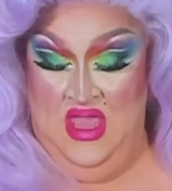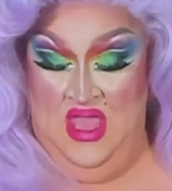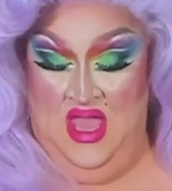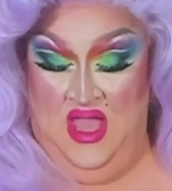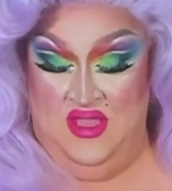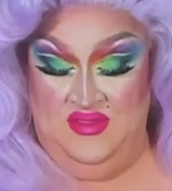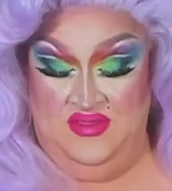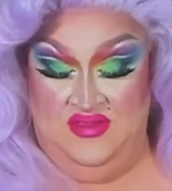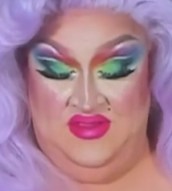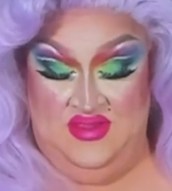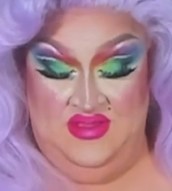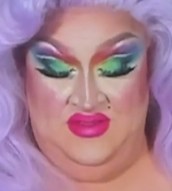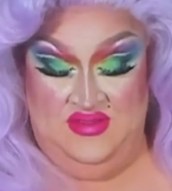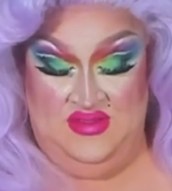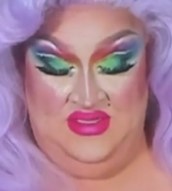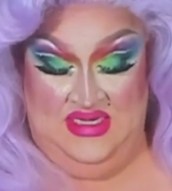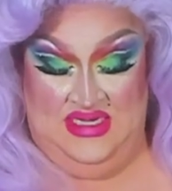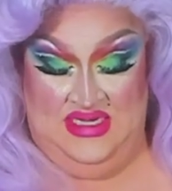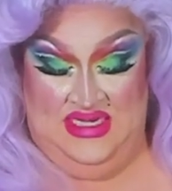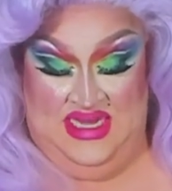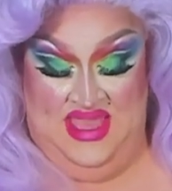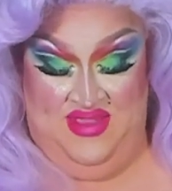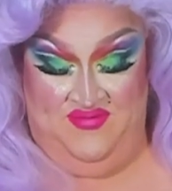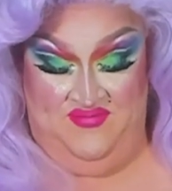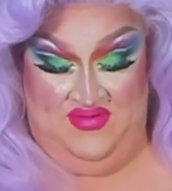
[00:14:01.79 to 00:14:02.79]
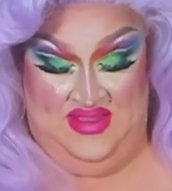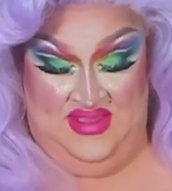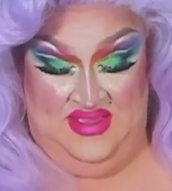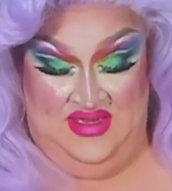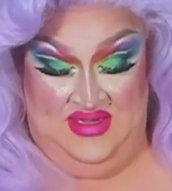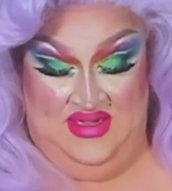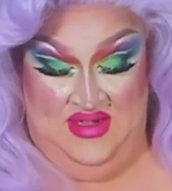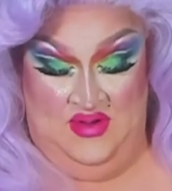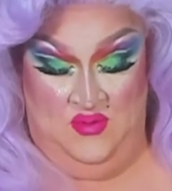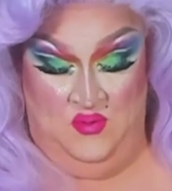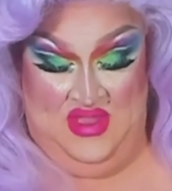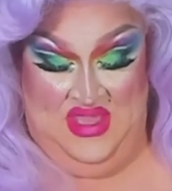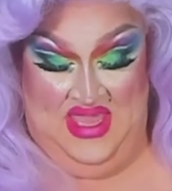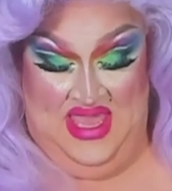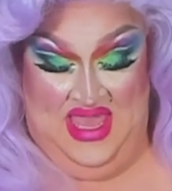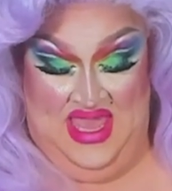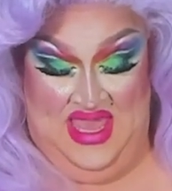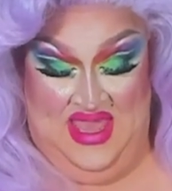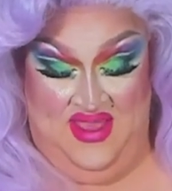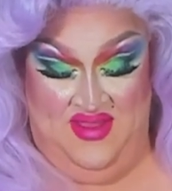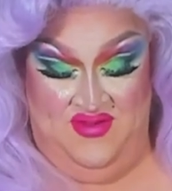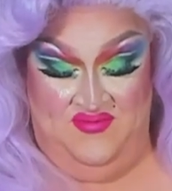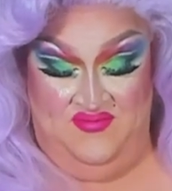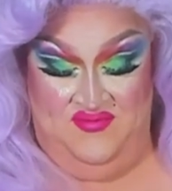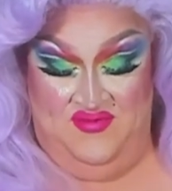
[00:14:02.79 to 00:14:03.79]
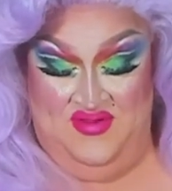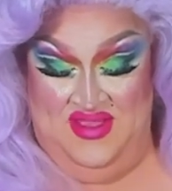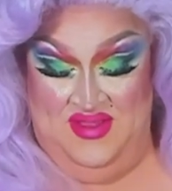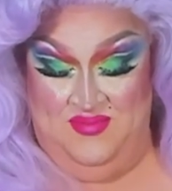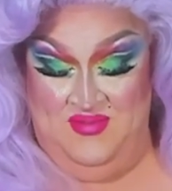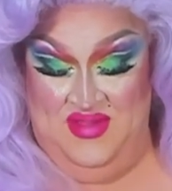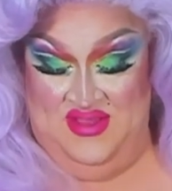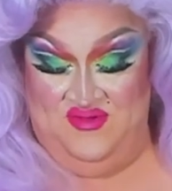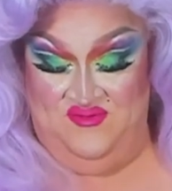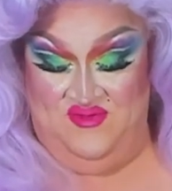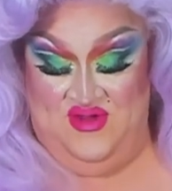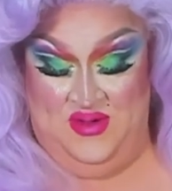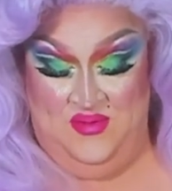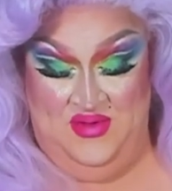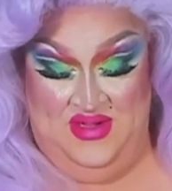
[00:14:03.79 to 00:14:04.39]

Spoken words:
On season 11, we have my drag